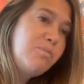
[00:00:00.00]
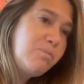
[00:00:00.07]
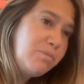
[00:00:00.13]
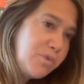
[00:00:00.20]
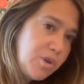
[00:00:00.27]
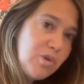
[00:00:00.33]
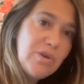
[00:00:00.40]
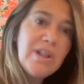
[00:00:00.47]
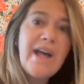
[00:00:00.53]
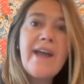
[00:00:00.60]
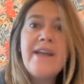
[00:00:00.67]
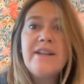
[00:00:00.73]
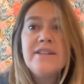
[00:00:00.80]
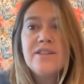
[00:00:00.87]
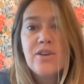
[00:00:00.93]
new
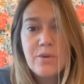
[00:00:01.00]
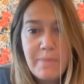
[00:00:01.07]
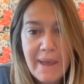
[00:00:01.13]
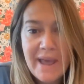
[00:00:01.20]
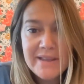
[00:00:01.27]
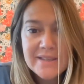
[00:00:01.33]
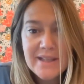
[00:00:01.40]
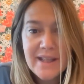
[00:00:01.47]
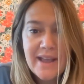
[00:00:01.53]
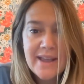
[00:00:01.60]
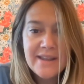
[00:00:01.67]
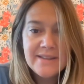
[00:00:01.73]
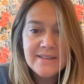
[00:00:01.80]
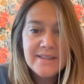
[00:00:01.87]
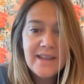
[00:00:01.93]
clients or past
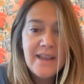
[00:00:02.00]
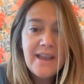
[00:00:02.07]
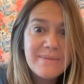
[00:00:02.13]
clients,